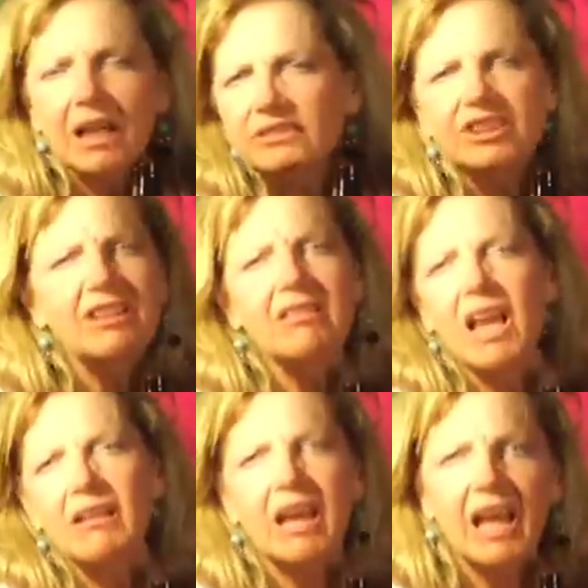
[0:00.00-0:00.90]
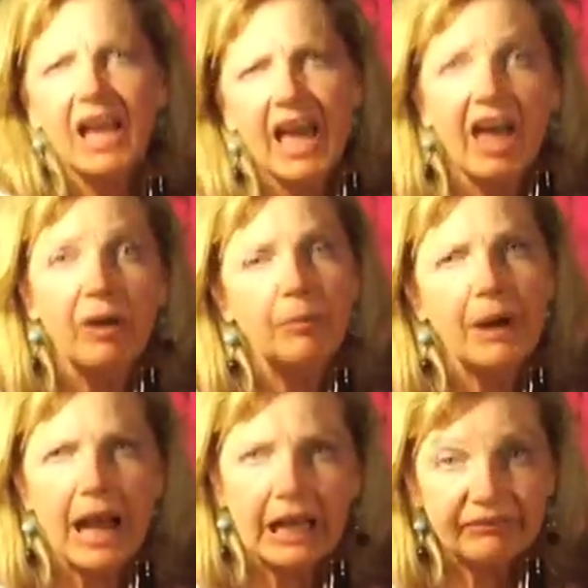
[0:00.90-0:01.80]
Cause you know that hoe
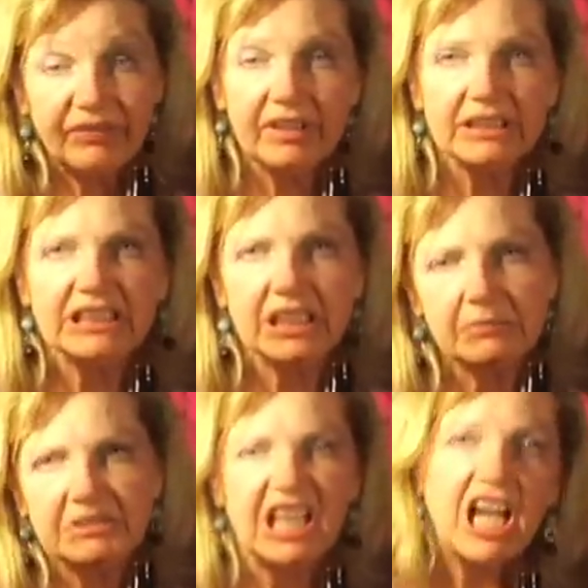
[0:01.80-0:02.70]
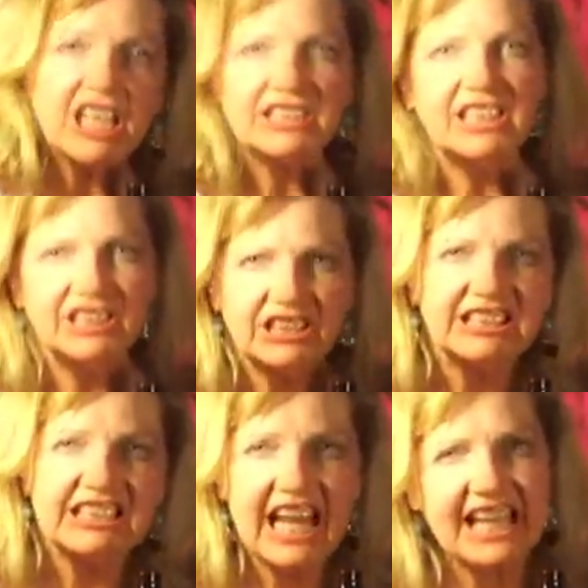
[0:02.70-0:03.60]
probably full of some toxic
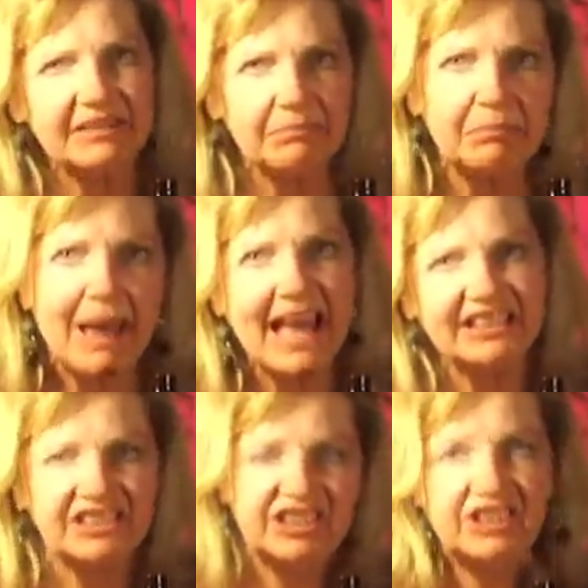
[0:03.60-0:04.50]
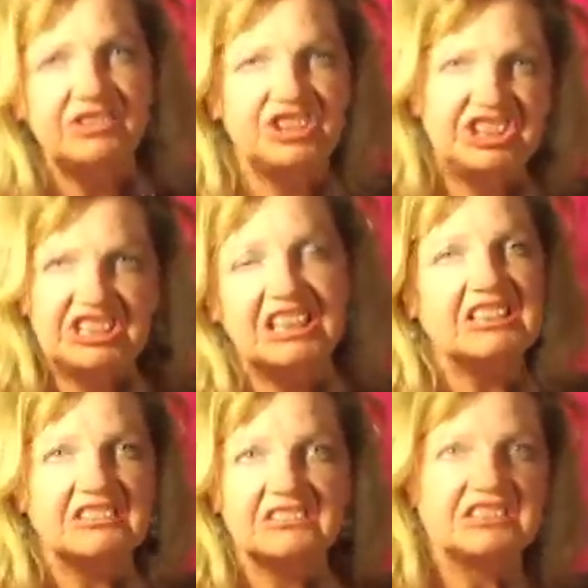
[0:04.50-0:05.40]
snake bite juice
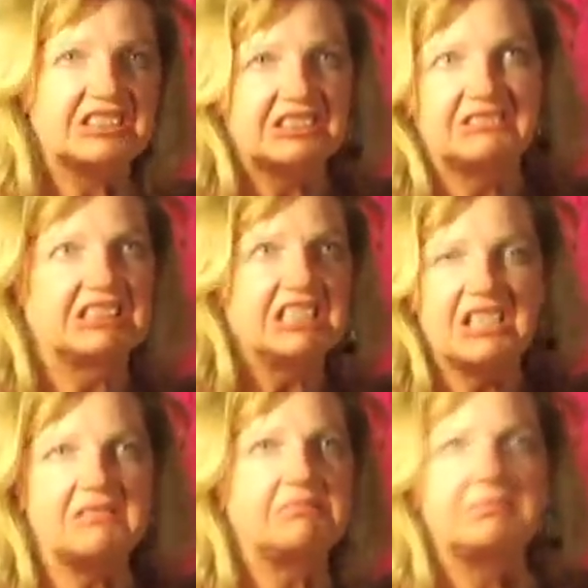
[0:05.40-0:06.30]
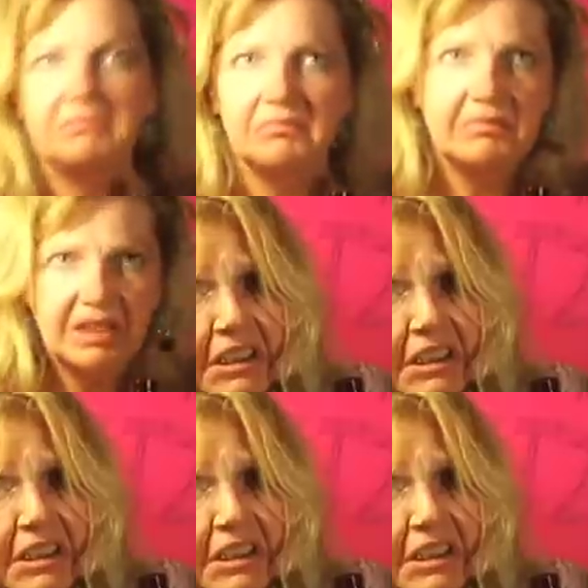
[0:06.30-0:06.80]
shit or something.